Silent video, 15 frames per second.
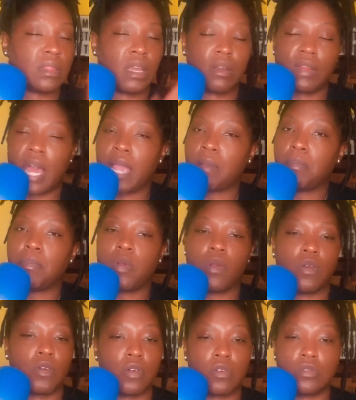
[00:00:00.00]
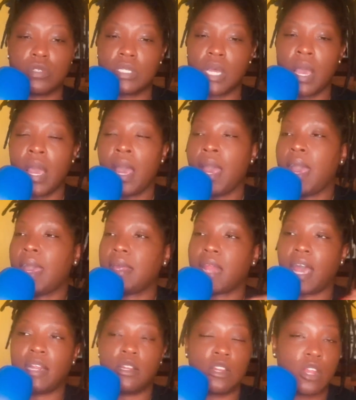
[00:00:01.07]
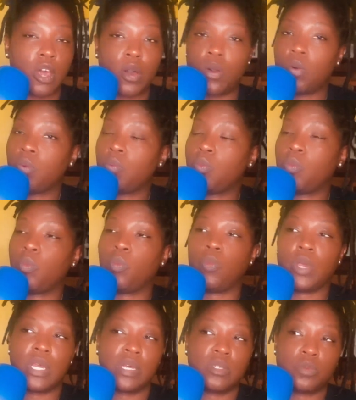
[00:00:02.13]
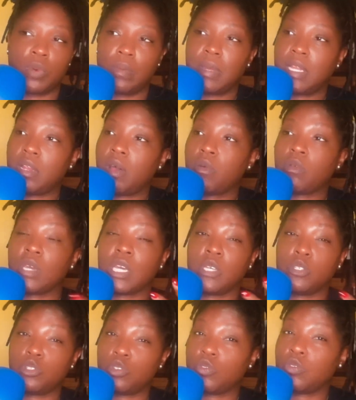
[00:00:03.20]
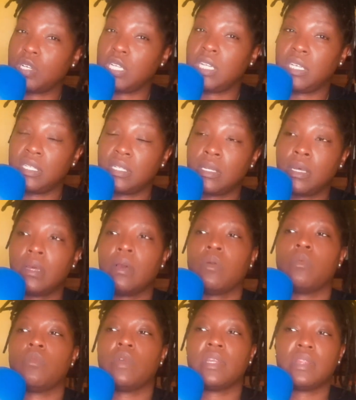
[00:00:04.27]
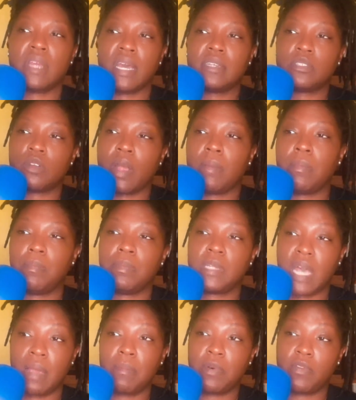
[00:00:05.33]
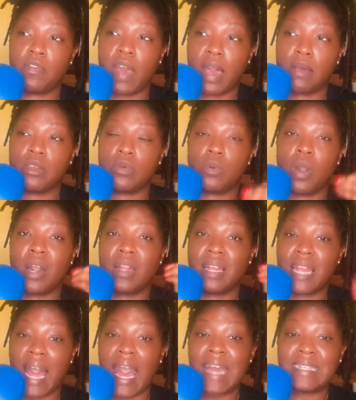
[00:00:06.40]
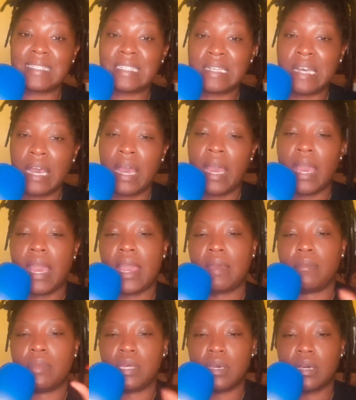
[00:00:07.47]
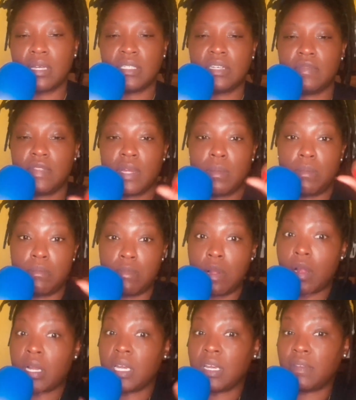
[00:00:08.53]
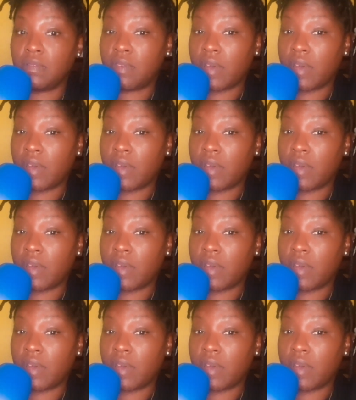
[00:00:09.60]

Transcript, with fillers: They're like pearls. And I know we as women don't get treated with that type of value a lot. And because of the market